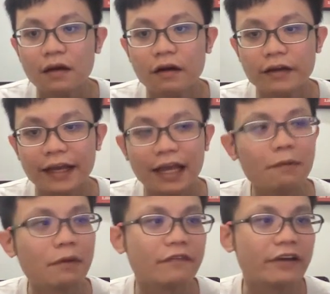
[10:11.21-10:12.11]
Okay,
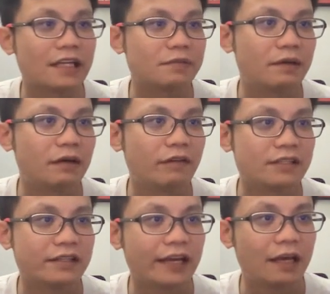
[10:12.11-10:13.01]
aim of the experiment. What's
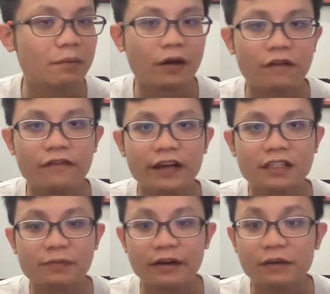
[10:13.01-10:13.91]
the aim of the
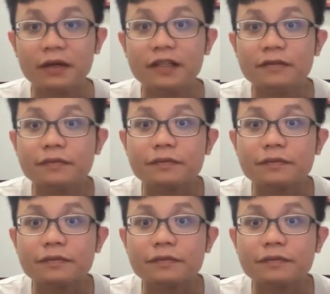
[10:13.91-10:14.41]
experiment?